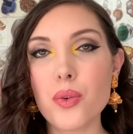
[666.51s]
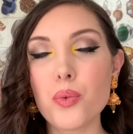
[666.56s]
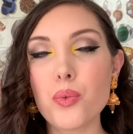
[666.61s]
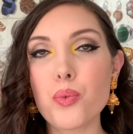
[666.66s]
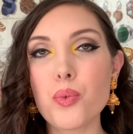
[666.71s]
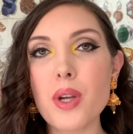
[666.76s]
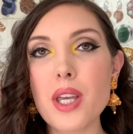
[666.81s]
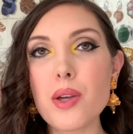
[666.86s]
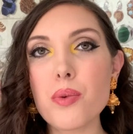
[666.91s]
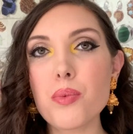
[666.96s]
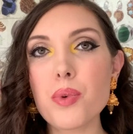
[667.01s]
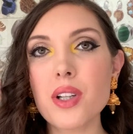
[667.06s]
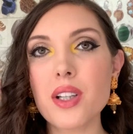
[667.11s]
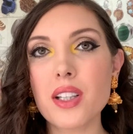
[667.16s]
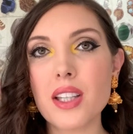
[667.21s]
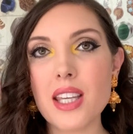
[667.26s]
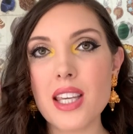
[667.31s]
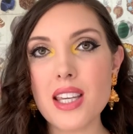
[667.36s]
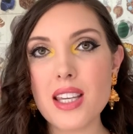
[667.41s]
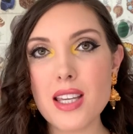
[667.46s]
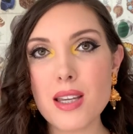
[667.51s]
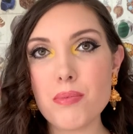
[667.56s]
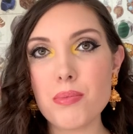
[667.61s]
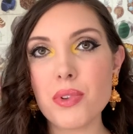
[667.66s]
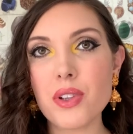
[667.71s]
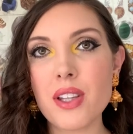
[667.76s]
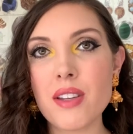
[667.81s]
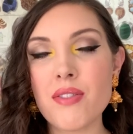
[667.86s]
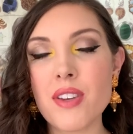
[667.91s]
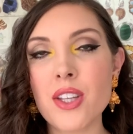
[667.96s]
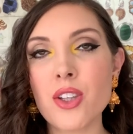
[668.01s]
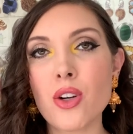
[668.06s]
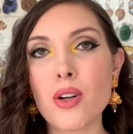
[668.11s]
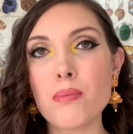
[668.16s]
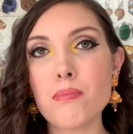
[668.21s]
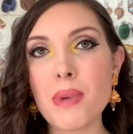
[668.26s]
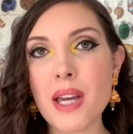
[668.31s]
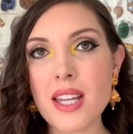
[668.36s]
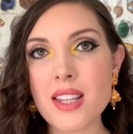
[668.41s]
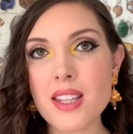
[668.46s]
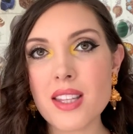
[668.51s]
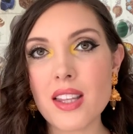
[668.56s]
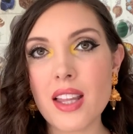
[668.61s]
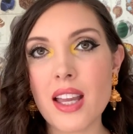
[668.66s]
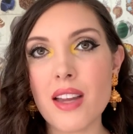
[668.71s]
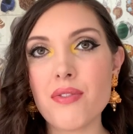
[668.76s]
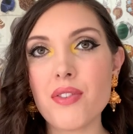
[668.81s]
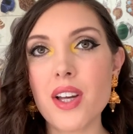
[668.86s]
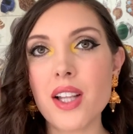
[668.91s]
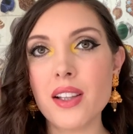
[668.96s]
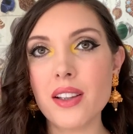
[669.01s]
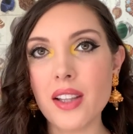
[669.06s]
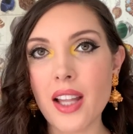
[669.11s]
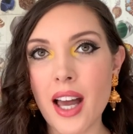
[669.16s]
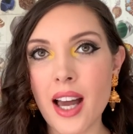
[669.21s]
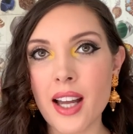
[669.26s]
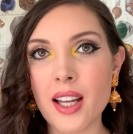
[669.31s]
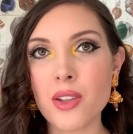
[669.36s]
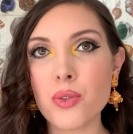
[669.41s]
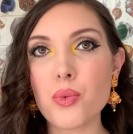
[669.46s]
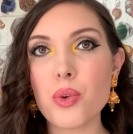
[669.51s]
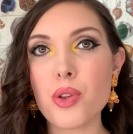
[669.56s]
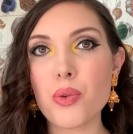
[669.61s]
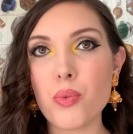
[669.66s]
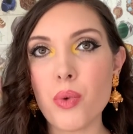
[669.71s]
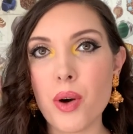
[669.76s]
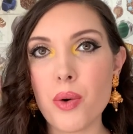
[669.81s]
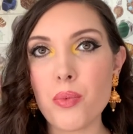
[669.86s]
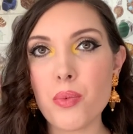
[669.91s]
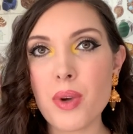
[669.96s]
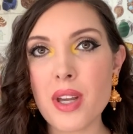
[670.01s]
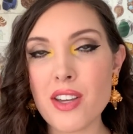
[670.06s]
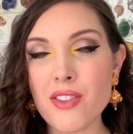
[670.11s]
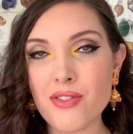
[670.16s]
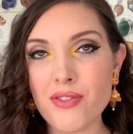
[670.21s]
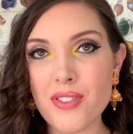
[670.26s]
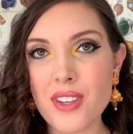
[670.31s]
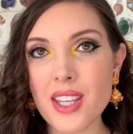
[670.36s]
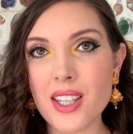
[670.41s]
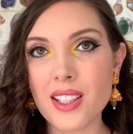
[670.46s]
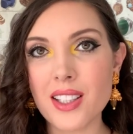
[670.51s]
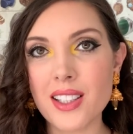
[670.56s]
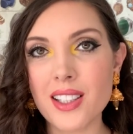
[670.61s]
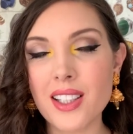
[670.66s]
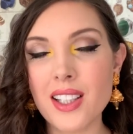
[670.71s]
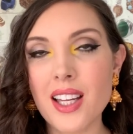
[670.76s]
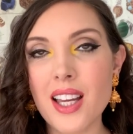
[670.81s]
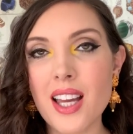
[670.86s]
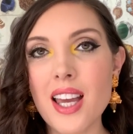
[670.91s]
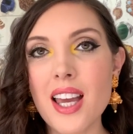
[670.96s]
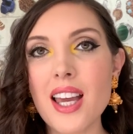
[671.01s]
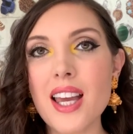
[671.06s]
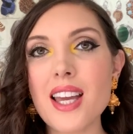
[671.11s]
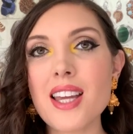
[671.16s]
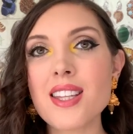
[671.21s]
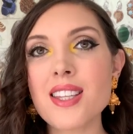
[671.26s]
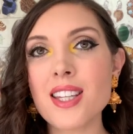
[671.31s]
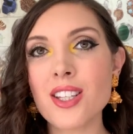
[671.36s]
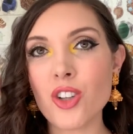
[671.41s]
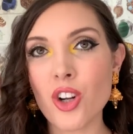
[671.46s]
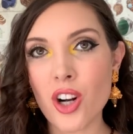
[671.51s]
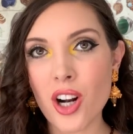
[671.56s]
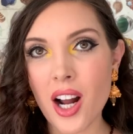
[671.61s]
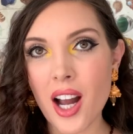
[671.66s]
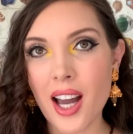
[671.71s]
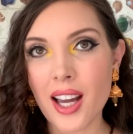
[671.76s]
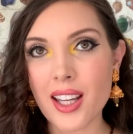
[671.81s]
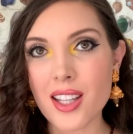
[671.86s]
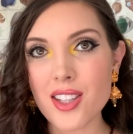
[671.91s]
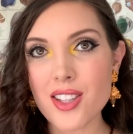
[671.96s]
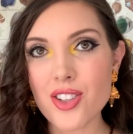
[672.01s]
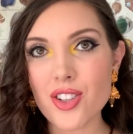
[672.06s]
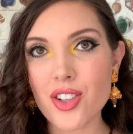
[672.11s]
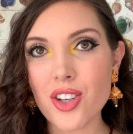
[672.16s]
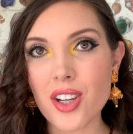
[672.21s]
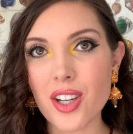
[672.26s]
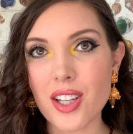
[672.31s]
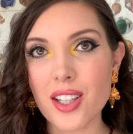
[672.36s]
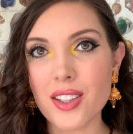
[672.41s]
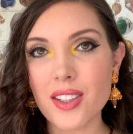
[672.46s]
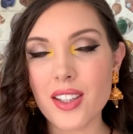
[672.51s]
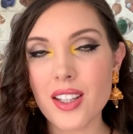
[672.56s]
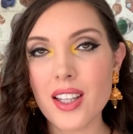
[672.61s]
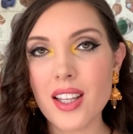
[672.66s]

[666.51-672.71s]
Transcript: we will keep living our best life aligned with what we feel is in our highest good.